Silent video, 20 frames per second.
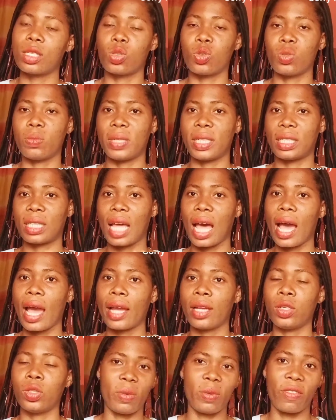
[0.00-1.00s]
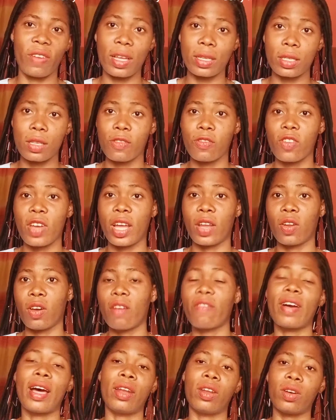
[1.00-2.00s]
to be tight, to be fanciful
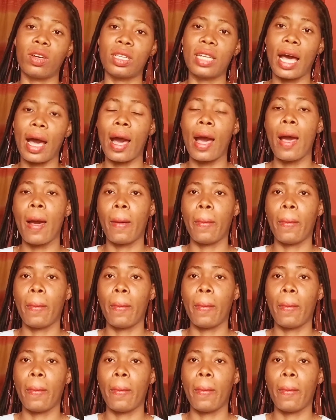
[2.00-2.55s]
enough and all that.